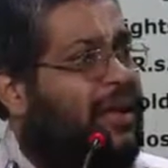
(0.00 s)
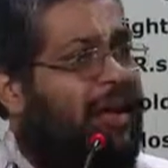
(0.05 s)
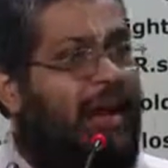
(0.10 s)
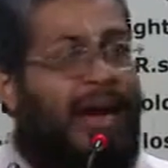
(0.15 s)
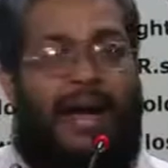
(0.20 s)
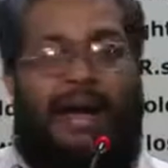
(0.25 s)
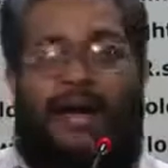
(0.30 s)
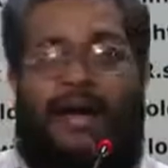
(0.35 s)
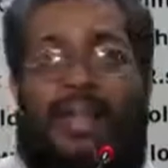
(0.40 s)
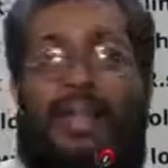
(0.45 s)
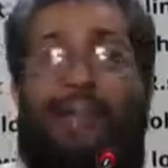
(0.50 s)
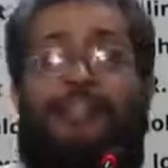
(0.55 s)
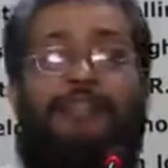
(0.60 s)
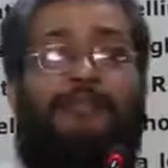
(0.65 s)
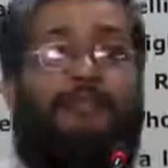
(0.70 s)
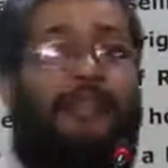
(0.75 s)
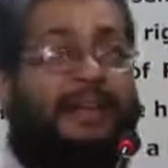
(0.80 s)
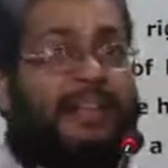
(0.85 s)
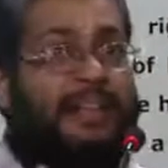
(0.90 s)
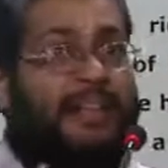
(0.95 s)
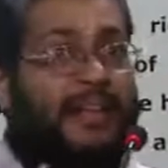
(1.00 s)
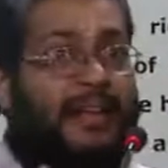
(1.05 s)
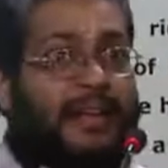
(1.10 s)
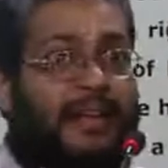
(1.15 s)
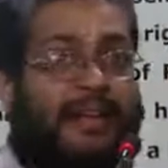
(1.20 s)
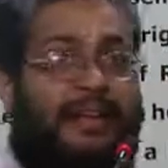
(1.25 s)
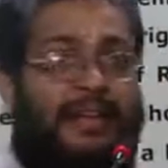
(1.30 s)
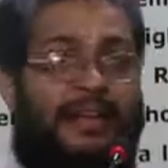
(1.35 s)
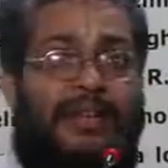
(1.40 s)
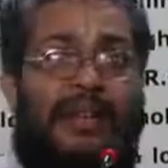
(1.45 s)
And if a
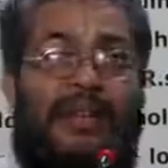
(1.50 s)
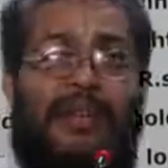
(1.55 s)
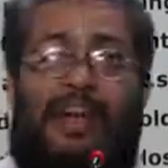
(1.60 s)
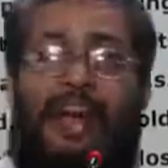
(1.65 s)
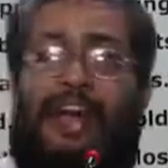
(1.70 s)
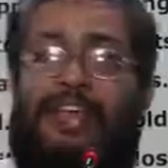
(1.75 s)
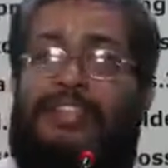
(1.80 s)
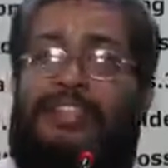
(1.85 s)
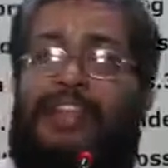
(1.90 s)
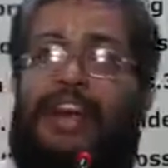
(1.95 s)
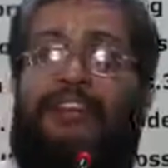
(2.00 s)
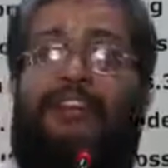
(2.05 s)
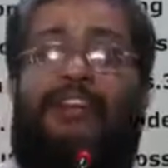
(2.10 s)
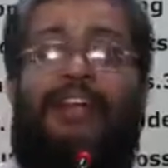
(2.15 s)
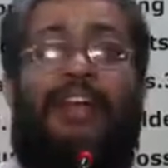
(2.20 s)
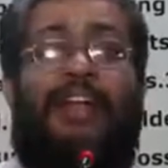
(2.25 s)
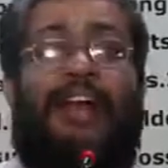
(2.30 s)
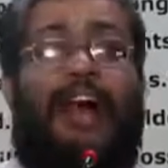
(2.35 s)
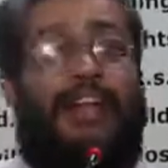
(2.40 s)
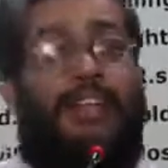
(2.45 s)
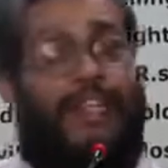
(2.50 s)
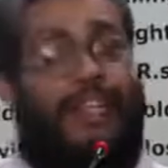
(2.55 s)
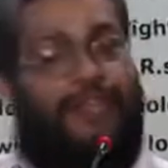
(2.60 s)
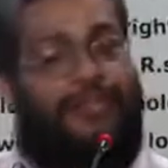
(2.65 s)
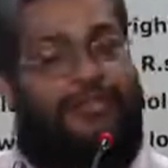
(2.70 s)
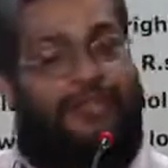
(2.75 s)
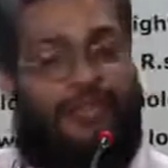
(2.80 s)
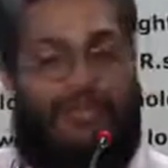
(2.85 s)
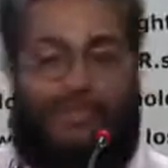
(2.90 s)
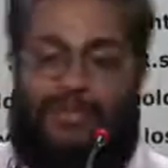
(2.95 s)
person has covered
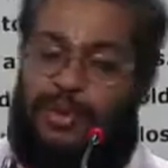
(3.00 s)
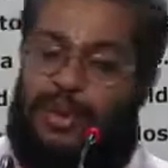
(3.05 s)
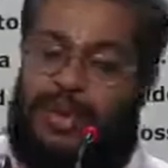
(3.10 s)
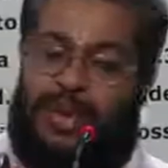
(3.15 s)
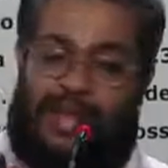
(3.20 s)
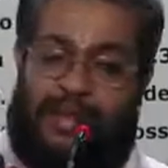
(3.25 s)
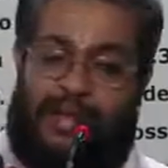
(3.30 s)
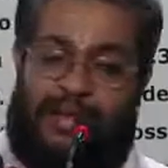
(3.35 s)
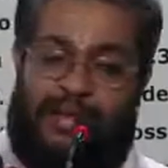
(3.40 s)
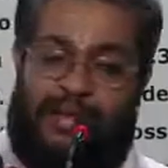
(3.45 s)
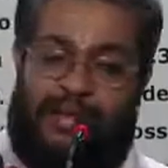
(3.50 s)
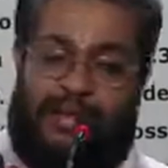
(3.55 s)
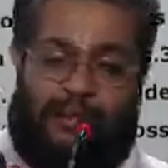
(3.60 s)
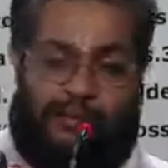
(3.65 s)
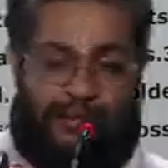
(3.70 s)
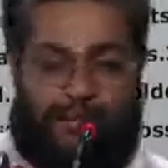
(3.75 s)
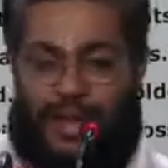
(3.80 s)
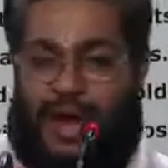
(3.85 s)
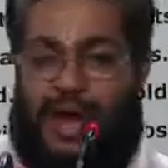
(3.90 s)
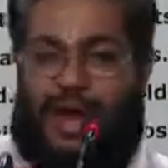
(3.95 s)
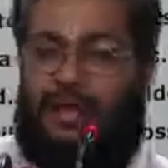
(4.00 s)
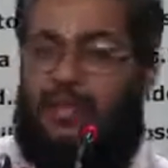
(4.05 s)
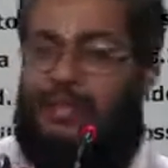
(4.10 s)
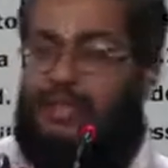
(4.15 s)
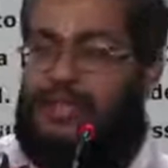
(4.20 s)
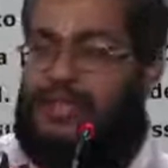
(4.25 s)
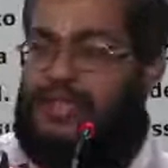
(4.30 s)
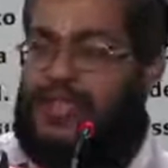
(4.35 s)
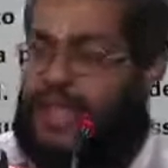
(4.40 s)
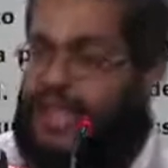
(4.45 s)
IFM fully, I
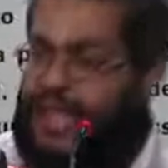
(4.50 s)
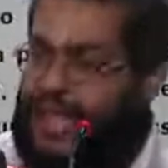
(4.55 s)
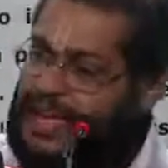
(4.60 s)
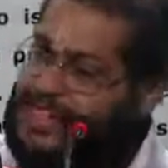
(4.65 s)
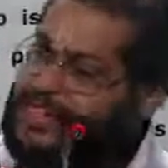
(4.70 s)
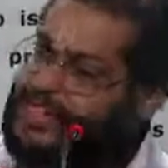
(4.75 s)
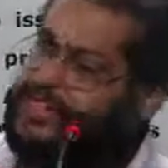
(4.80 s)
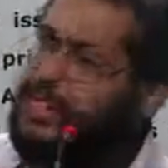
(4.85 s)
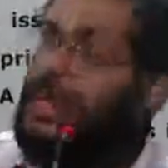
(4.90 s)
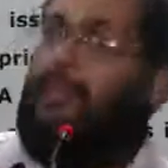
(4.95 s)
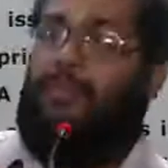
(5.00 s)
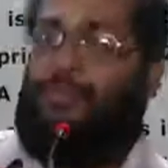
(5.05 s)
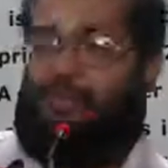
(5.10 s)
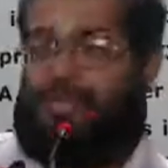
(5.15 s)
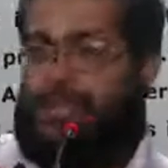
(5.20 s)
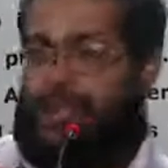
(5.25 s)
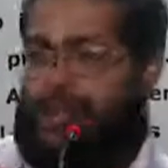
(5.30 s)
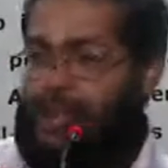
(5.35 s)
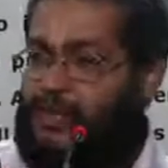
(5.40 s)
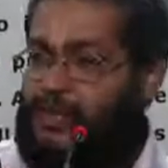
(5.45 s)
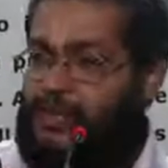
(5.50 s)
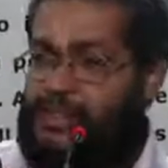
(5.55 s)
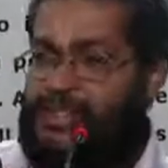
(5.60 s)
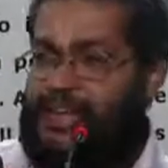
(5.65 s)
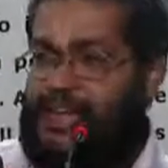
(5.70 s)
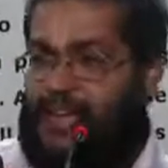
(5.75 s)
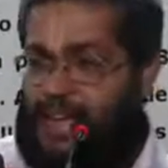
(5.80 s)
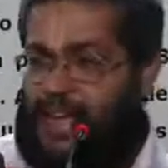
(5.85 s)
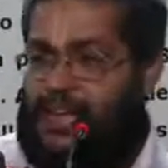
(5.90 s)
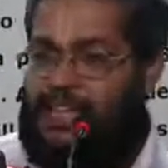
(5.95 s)
don't say extra books.
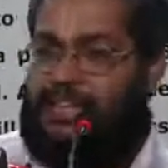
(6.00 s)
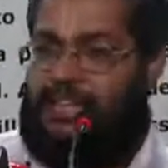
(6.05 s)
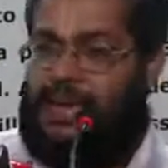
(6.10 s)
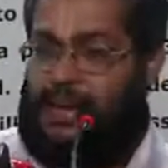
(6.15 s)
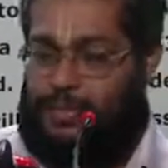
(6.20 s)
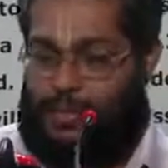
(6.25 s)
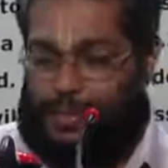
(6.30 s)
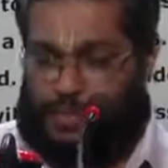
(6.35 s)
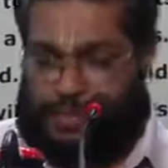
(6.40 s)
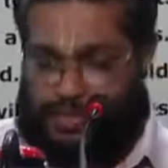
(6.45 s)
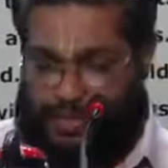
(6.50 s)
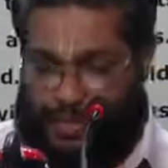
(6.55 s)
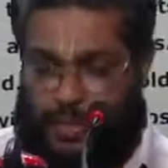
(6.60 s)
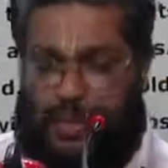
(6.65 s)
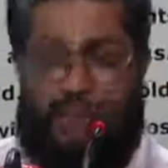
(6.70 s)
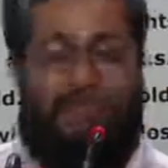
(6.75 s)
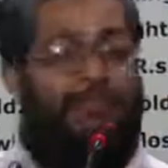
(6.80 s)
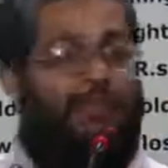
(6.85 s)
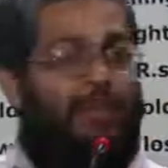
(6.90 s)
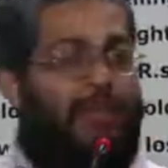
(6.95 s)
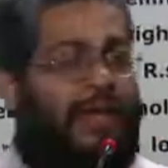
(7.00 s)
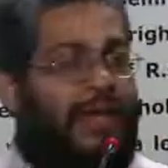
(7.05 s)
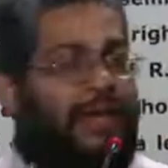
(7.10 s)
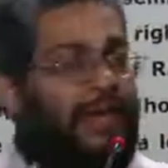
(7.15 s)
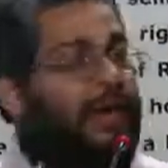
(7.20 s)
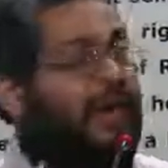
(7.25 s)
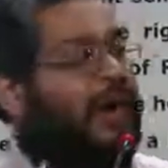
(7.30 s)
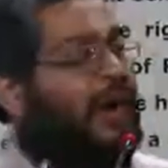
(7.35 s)
Workbook.